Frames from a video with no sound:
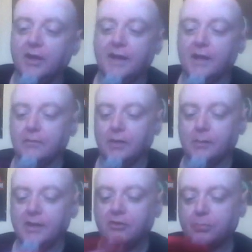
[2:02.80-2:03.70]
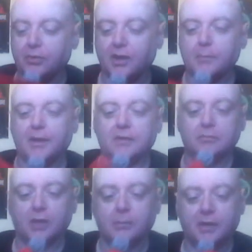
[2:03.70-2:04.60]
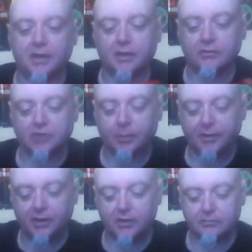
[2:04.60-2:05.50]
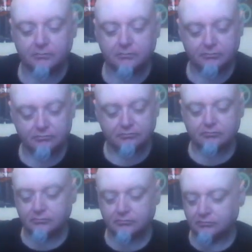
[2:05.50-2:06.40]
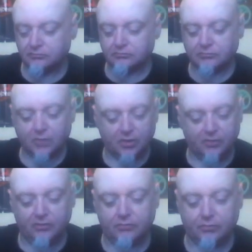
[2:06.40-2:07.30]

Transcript: to get out of it. I may just put it on my on my uh, shopping cart because well,